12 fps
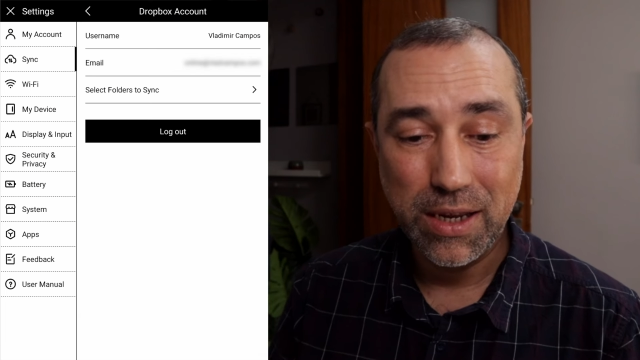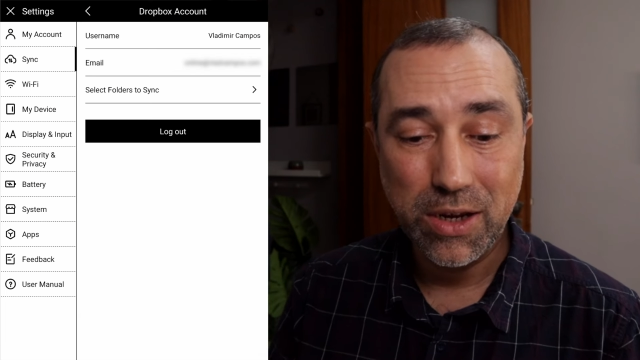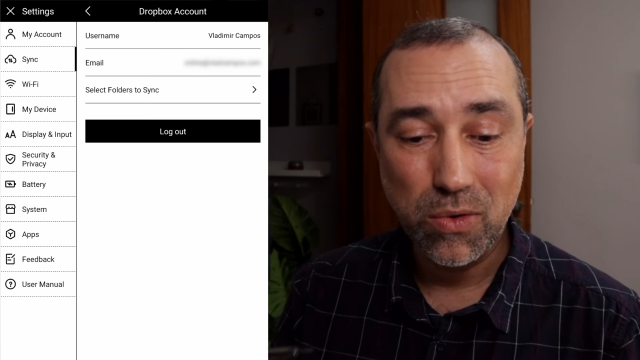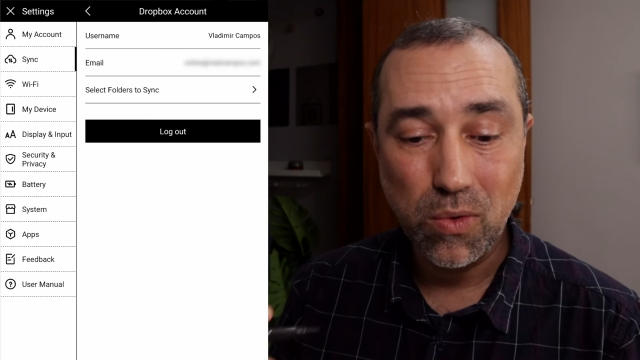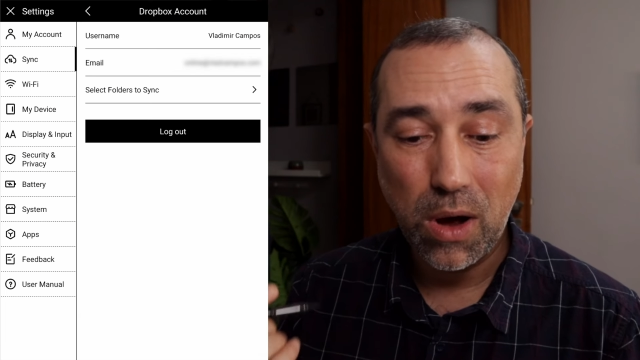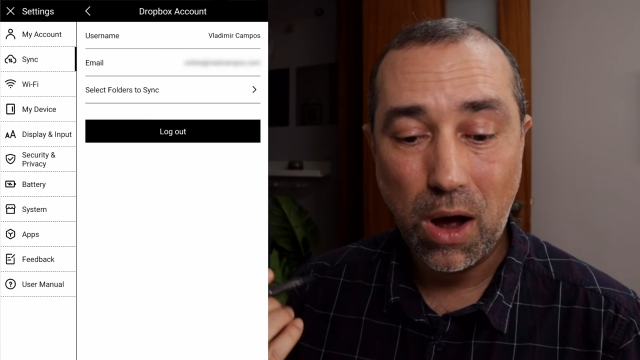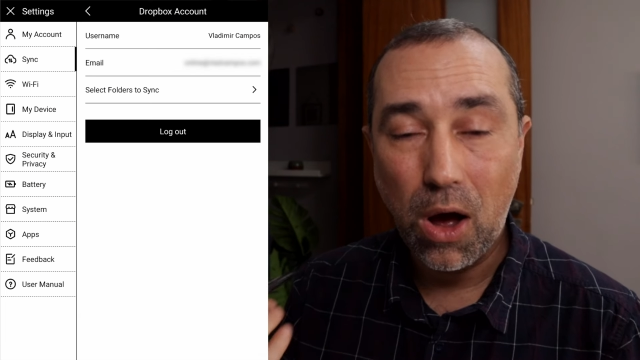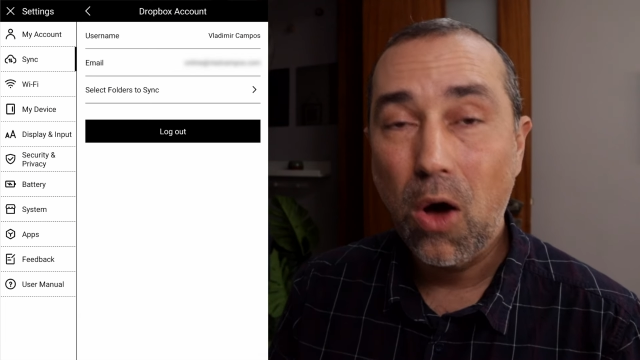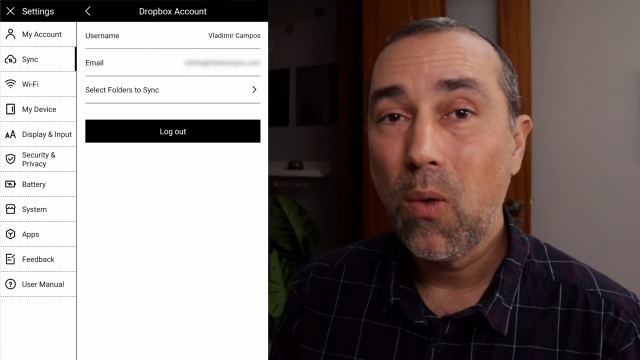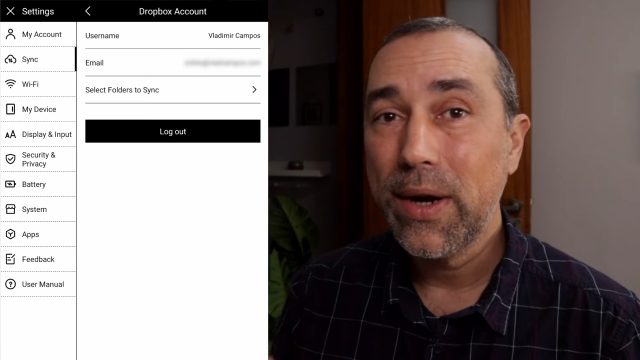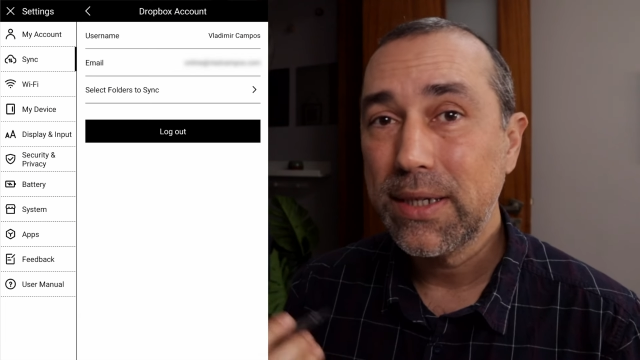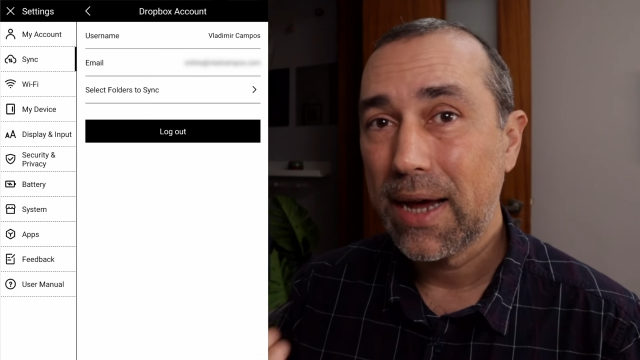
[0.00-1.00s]
You
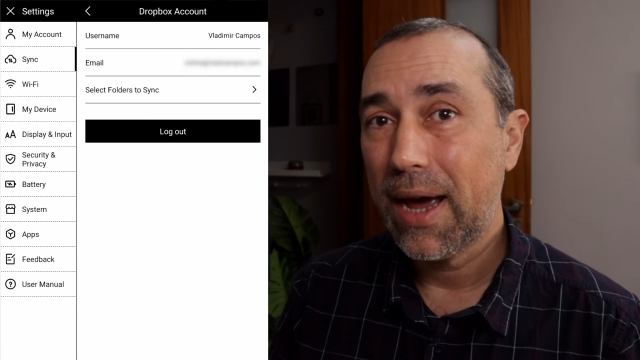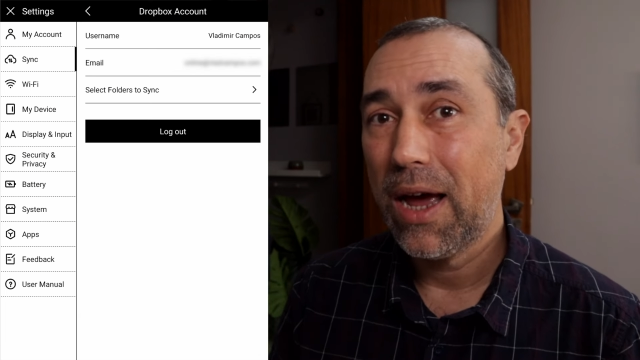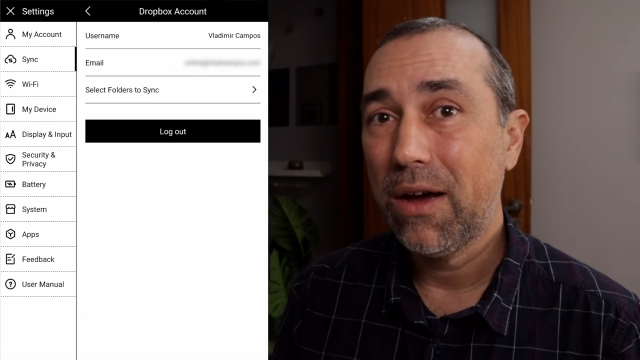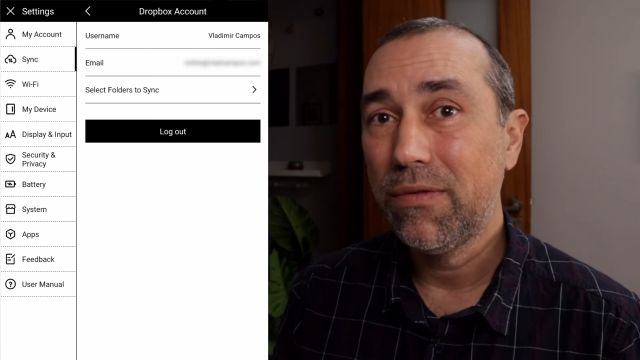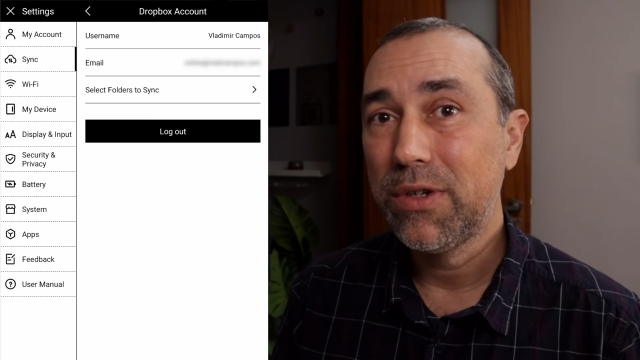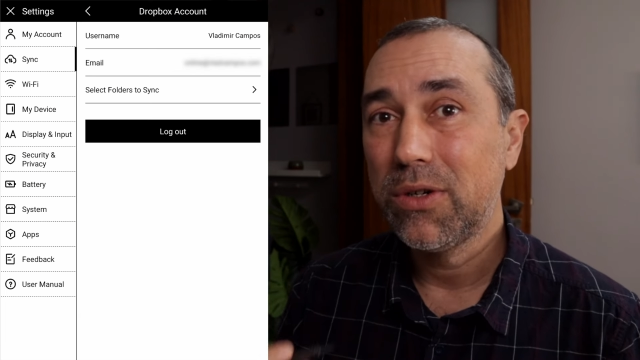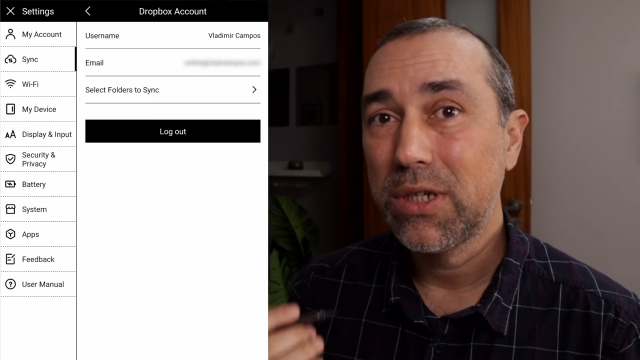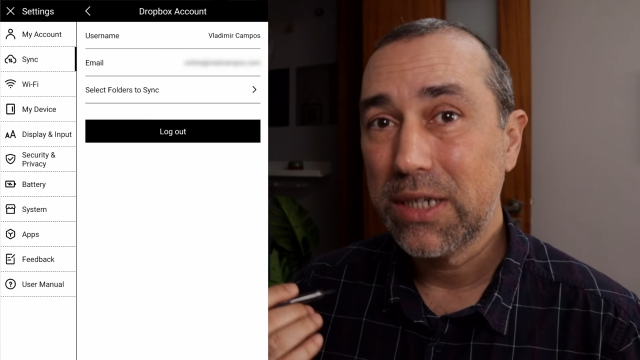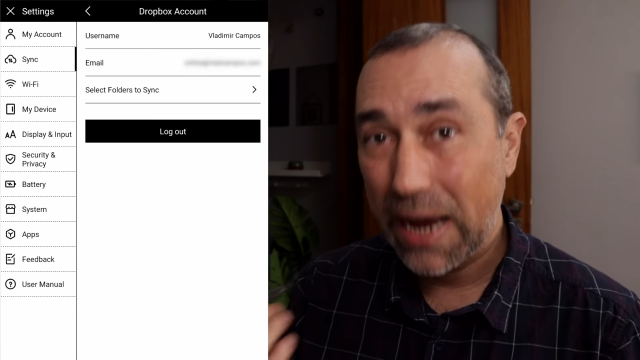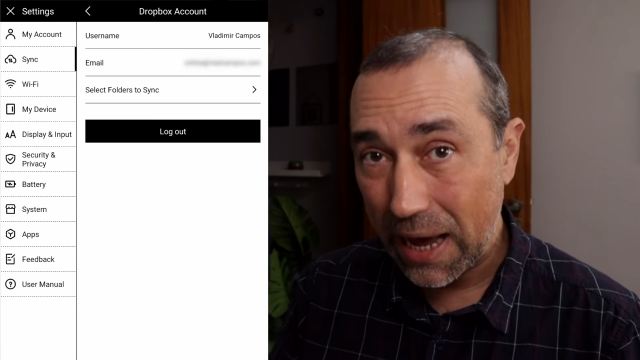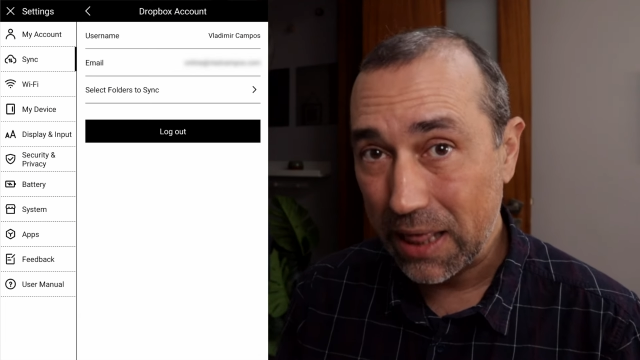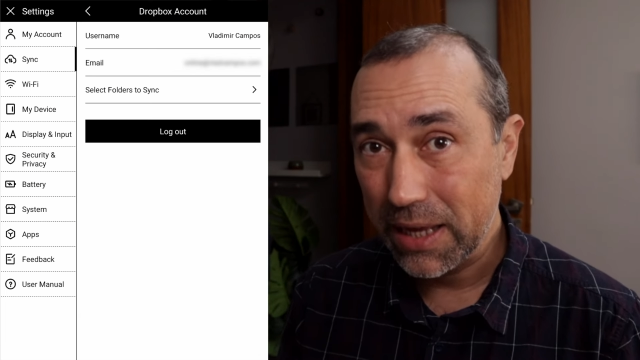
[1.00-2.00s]
always have to
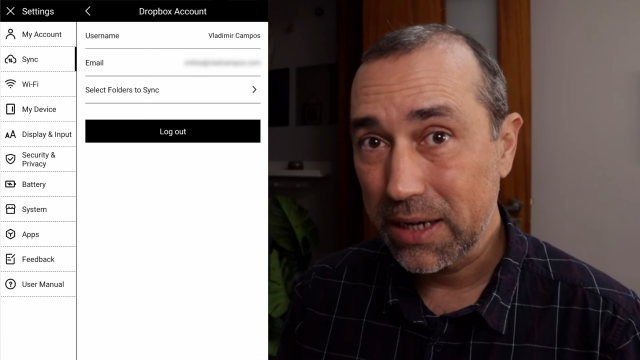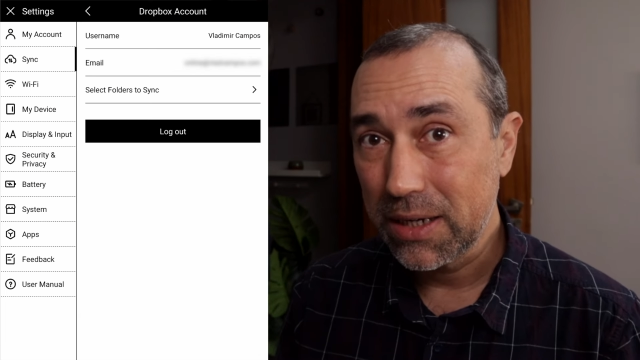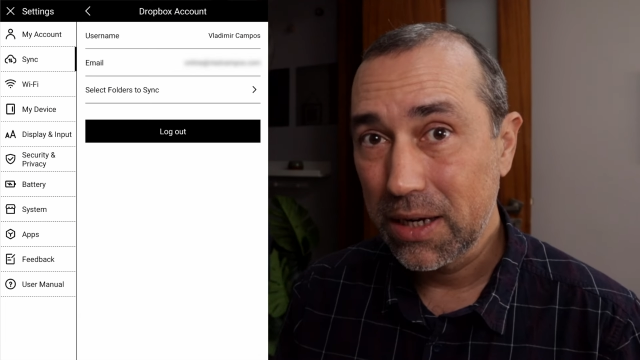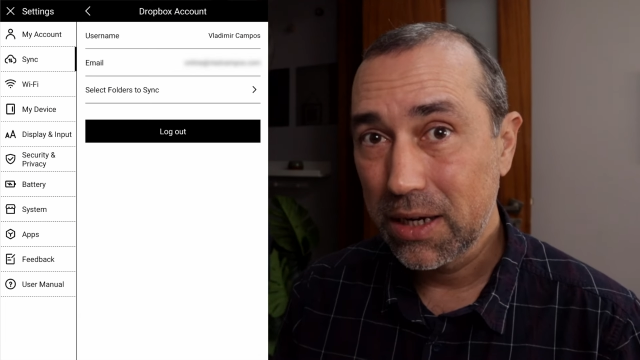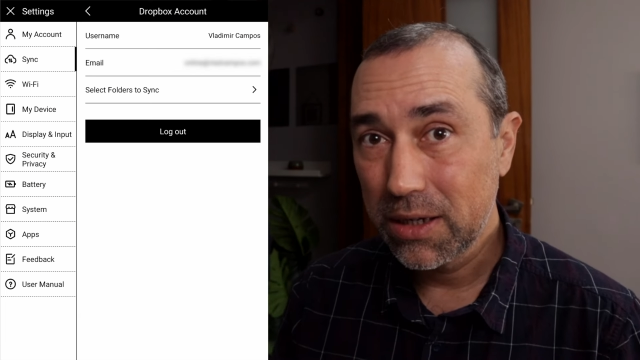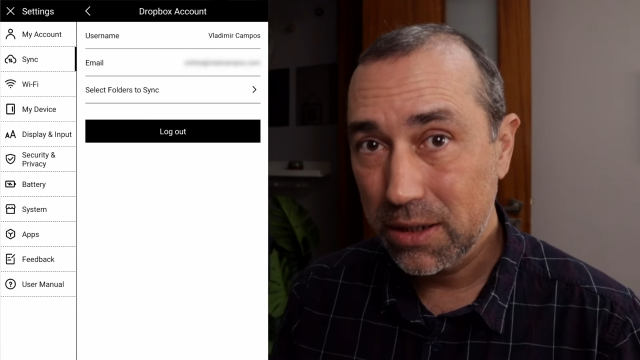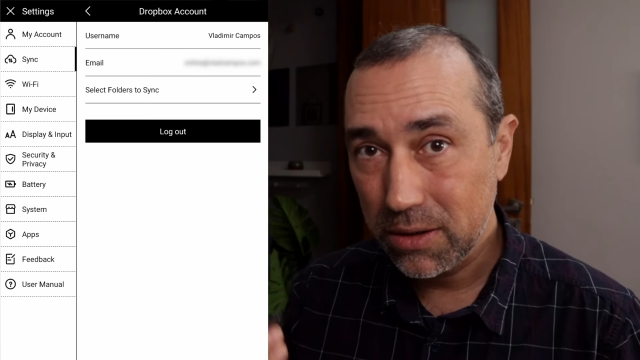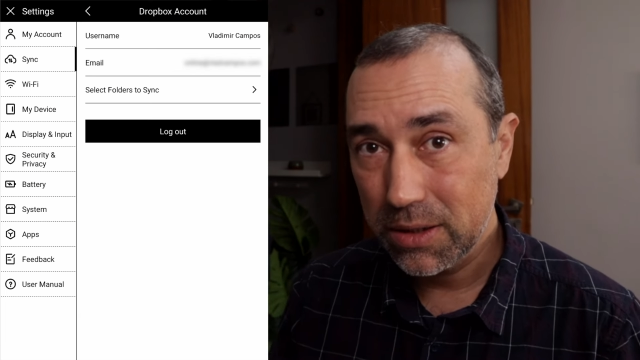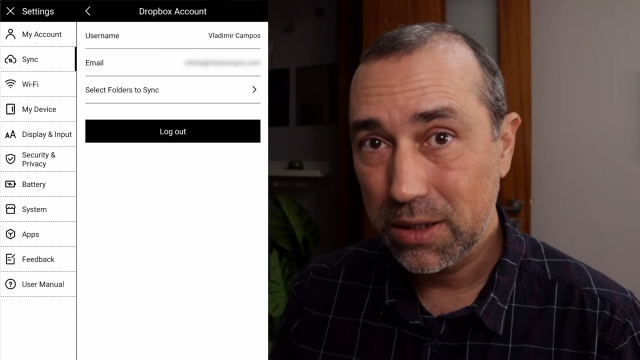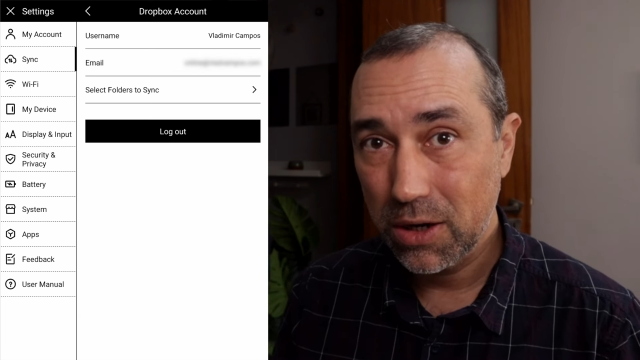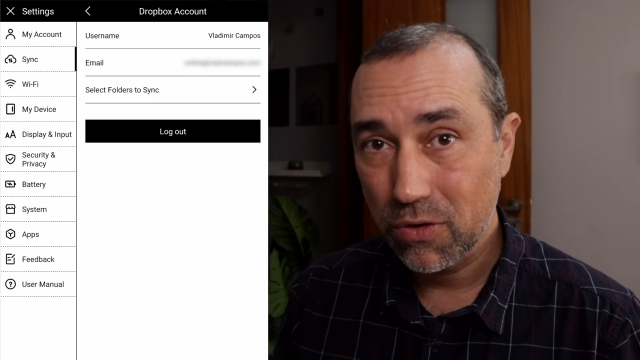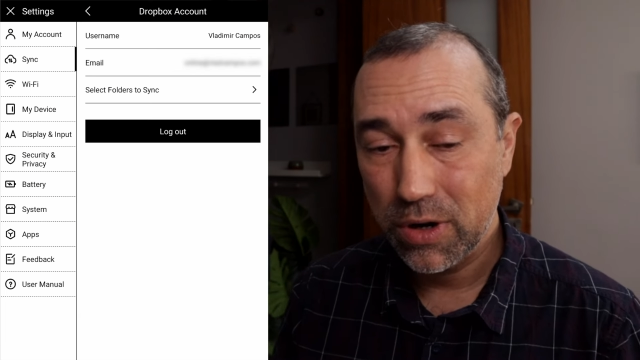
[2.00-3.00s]
tell it to
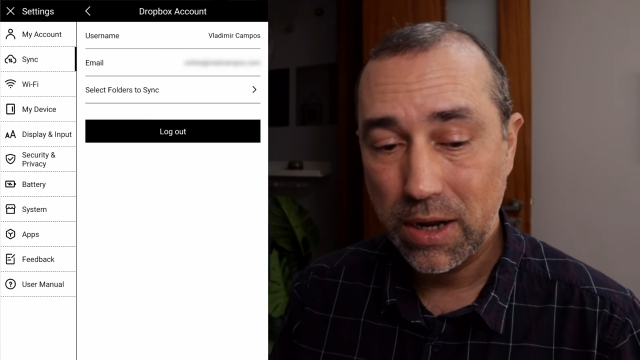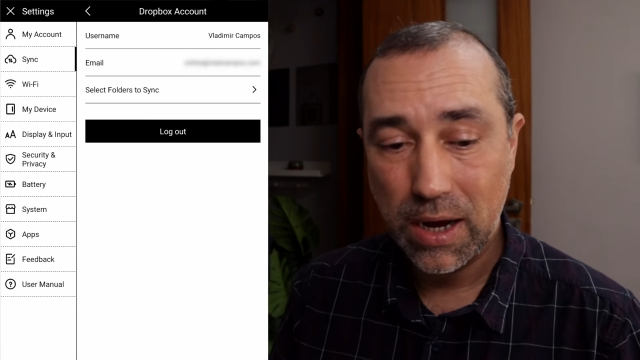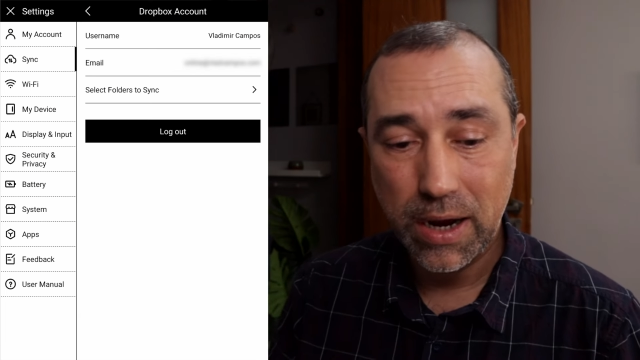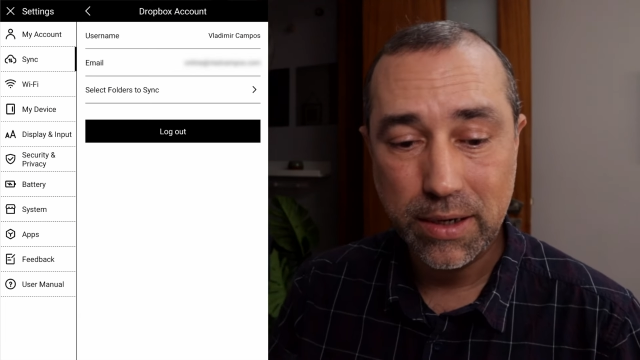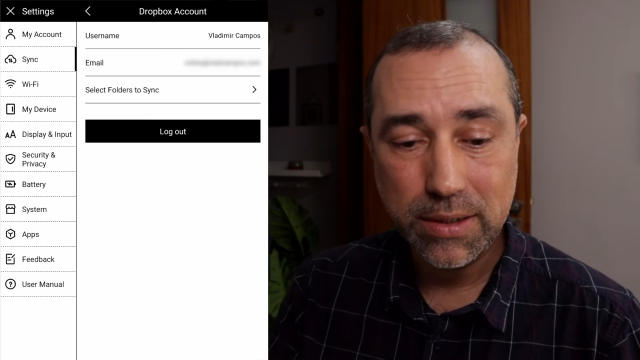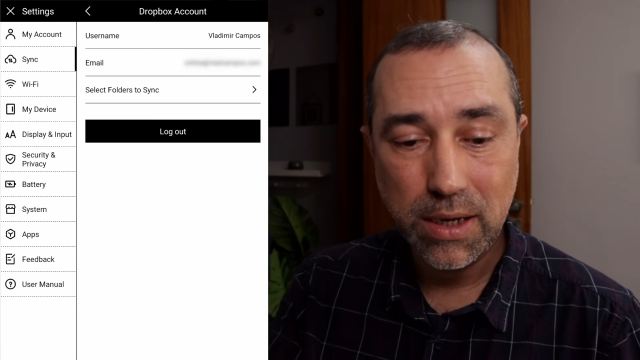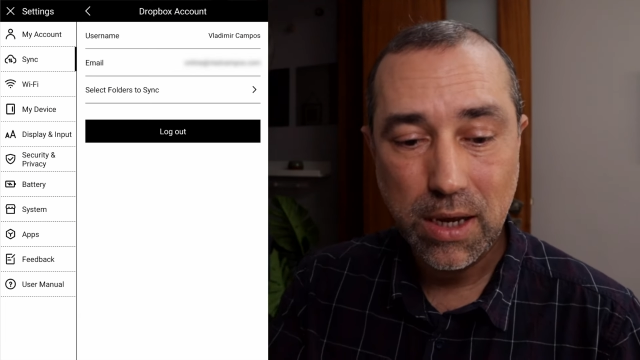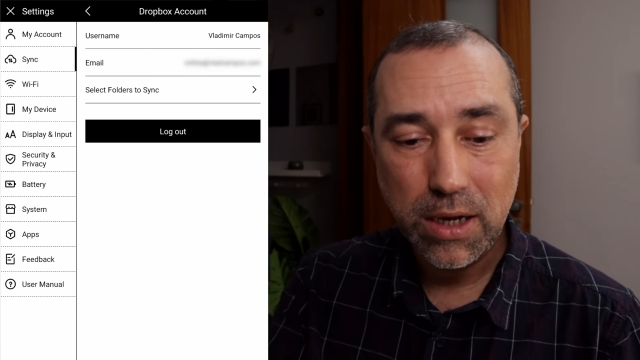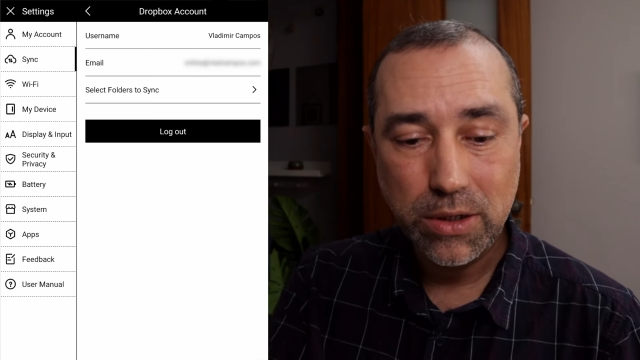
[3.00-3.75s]
synchronize.